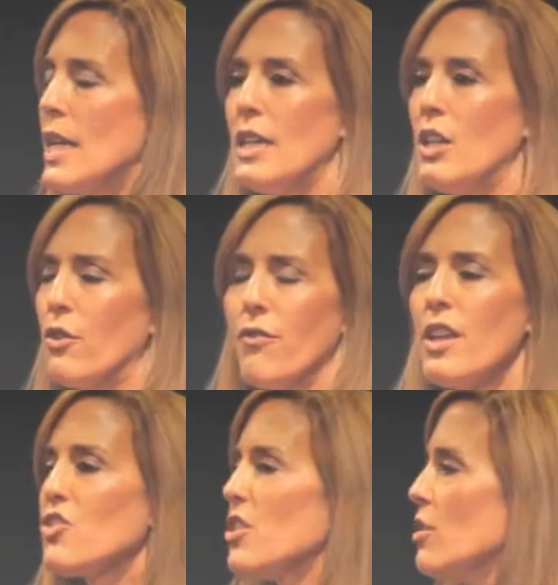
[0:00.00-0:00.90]
an
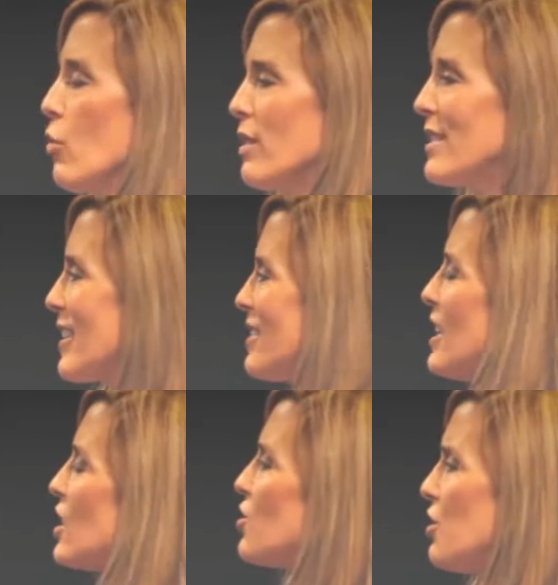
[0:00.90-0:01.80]
intervention or a
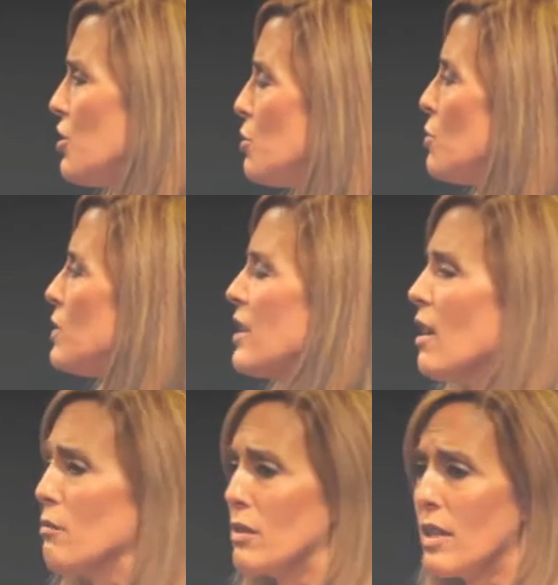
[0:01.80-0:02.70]
technique to use in
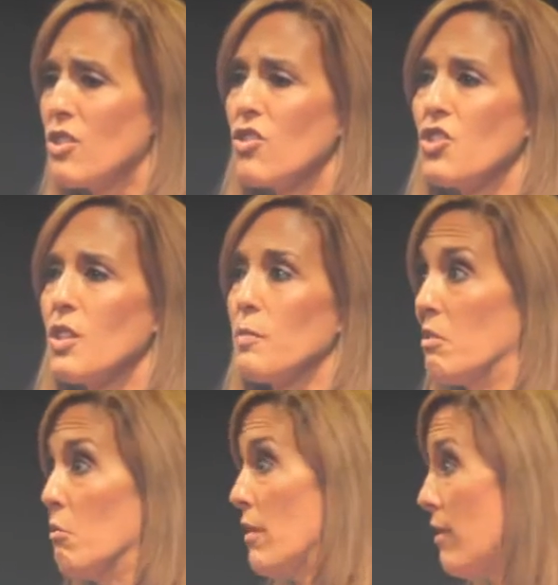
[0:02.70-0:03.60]
our
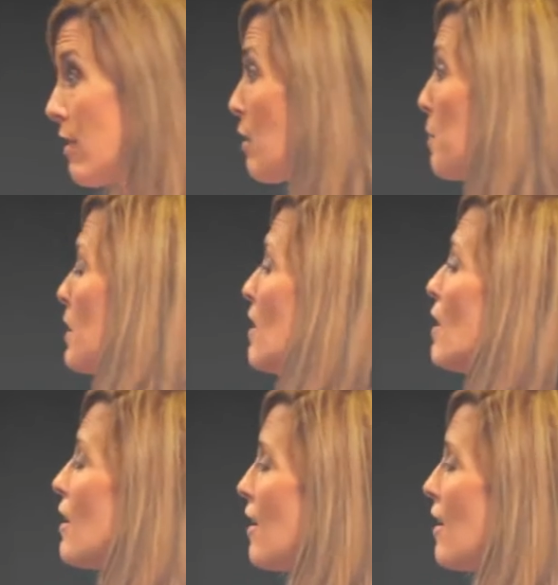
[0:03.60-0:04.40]
relationships or in therapy,